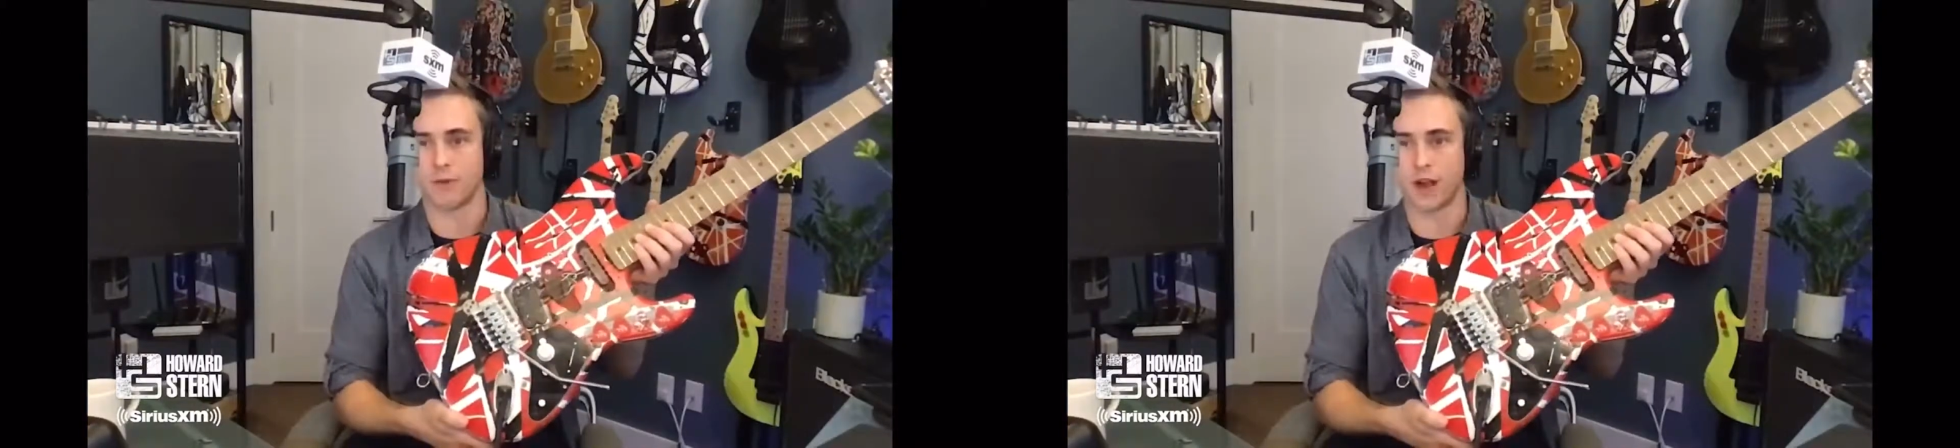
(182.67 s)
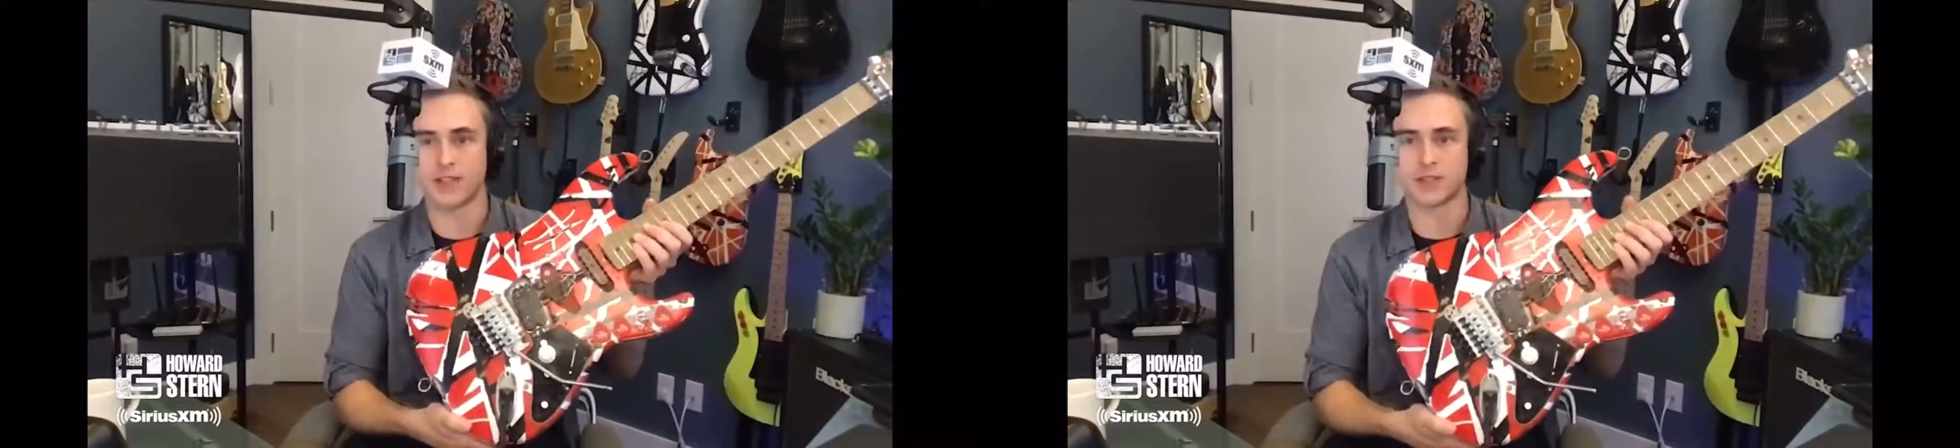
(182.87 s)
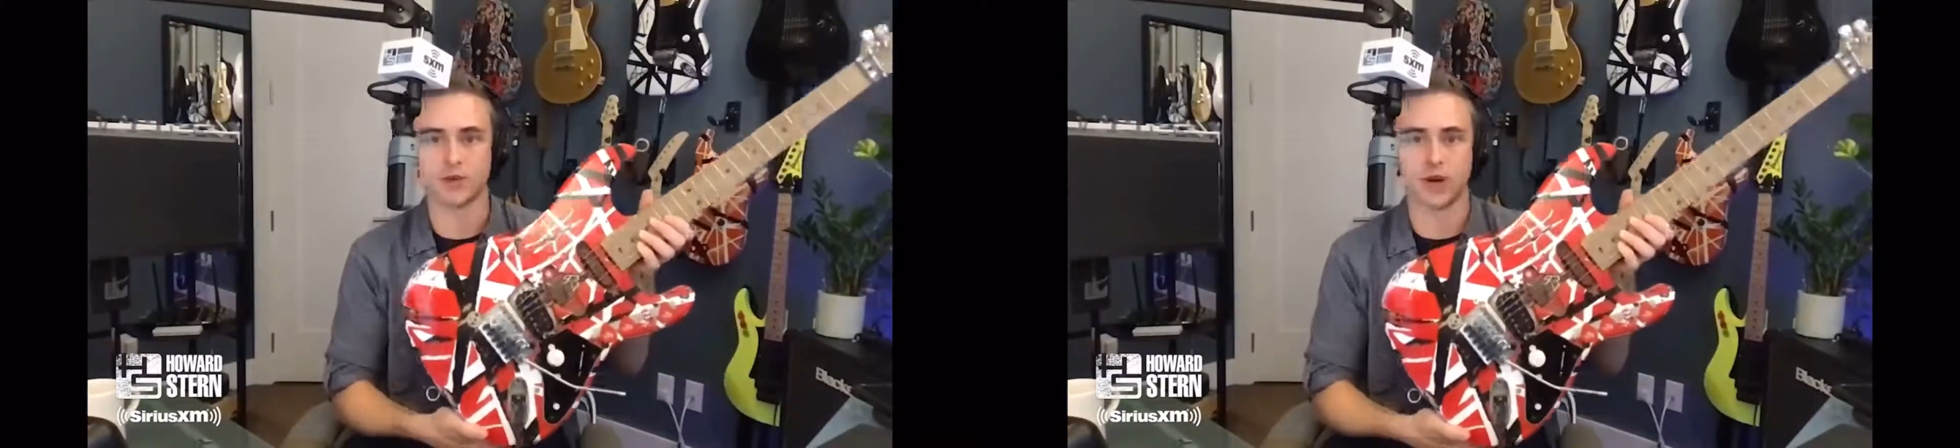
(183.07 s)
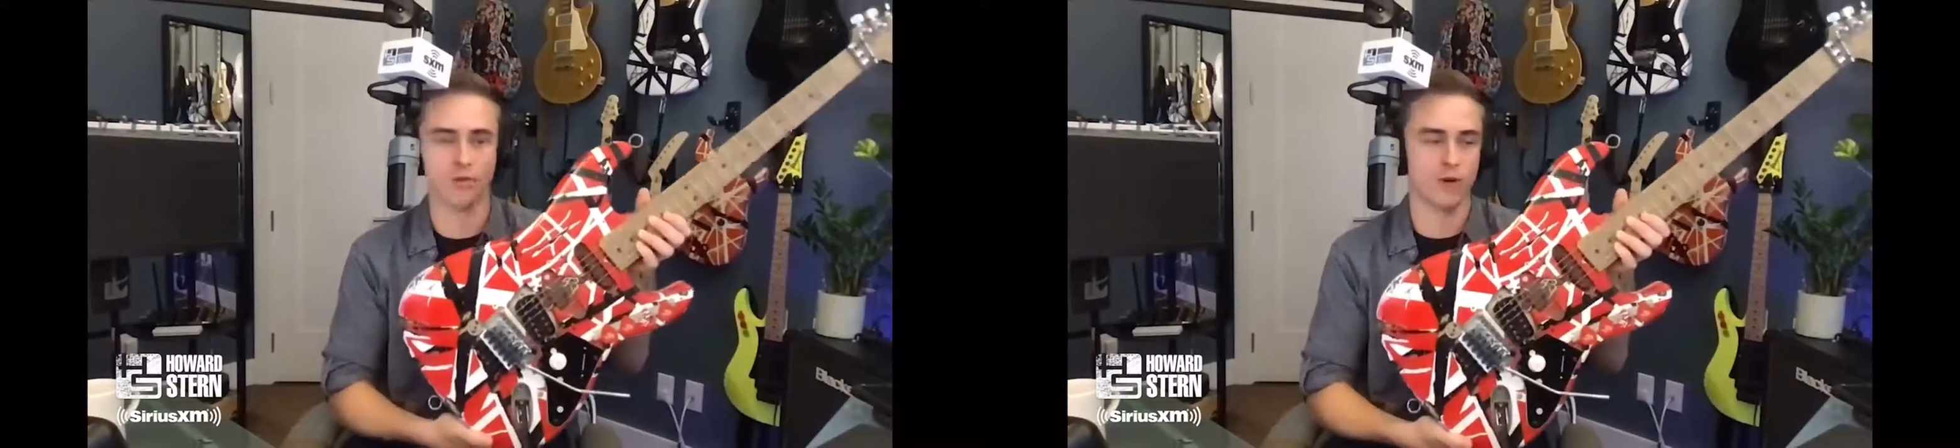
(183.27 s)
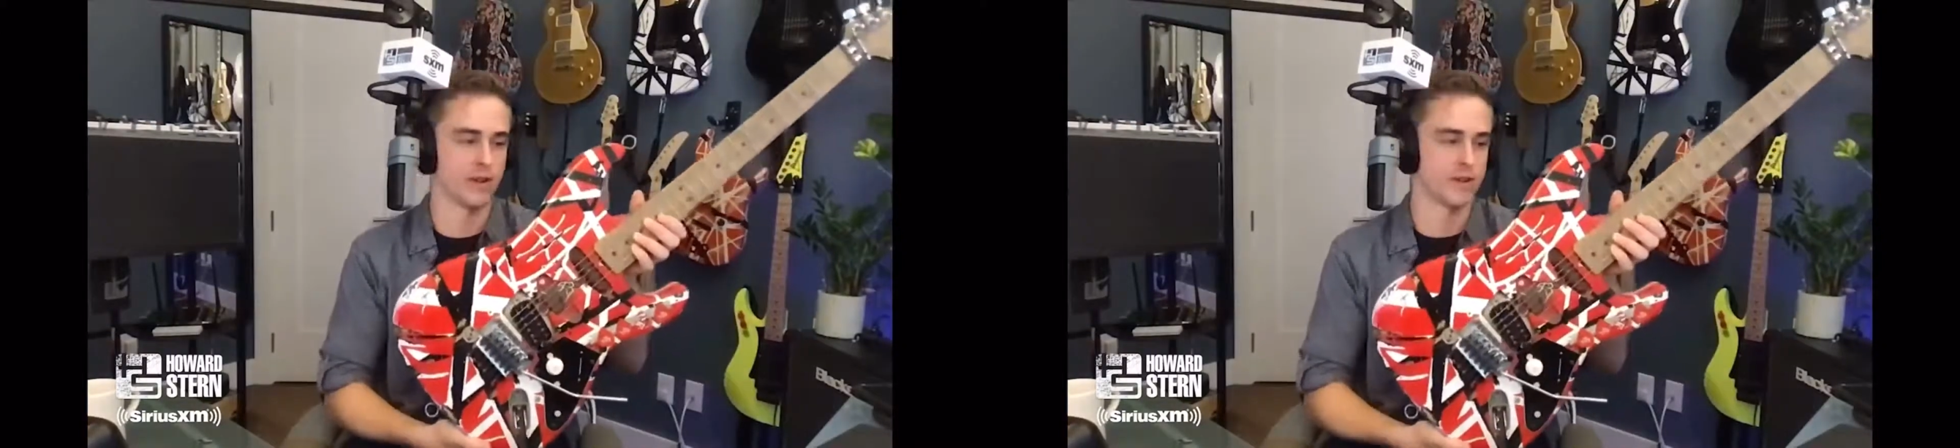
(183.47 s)

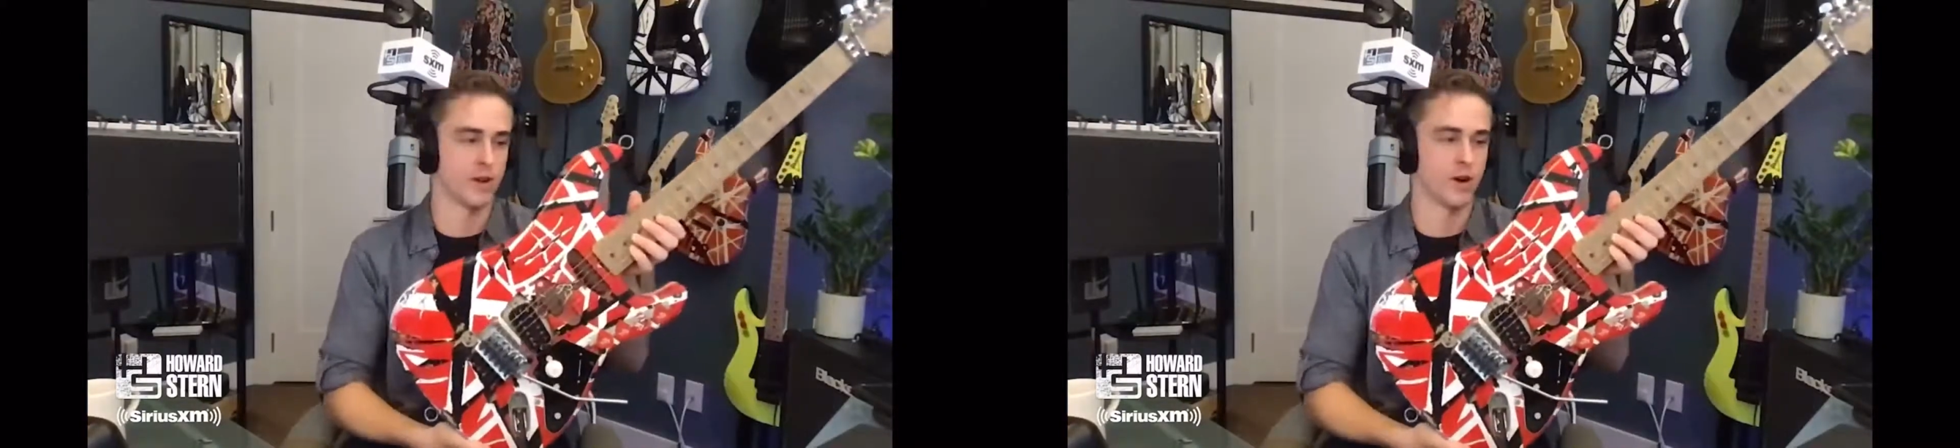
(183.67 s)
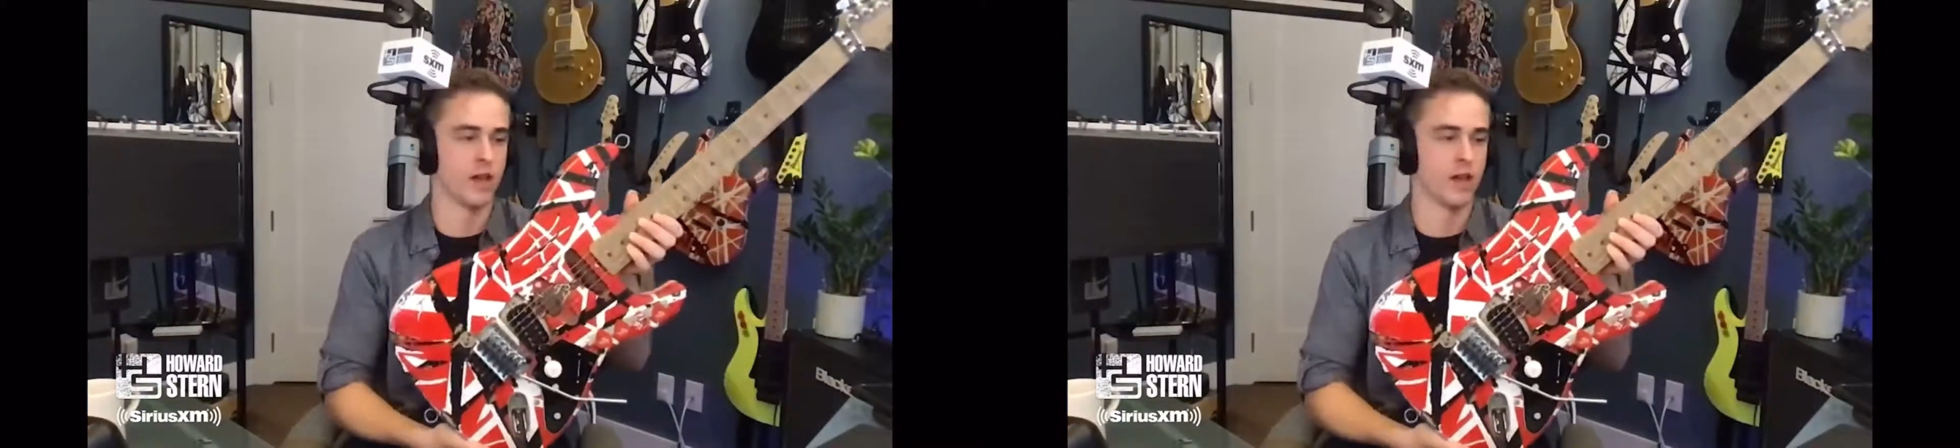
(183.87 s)
Frankenstrat red guitar.